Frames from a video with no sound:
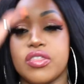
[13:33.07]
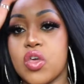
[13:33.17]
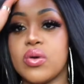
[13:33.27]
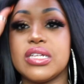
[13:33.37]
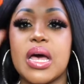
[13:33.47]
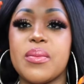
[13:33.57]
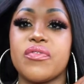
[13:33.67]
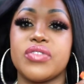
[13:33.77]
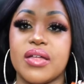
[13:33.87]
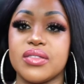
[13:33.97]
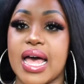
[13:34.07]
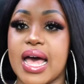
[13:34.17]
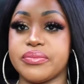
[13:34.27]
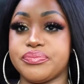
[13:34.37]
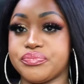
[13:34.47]
the only time i've done
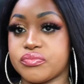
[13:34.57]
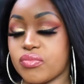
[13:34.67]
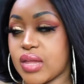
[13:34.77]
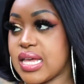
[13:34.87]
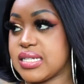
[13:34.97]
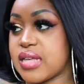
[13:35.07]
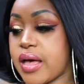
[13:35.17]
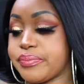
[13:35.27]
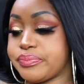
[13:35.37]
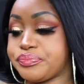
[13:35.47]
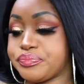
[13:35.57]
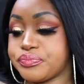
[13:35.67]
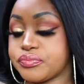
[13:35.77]
that is um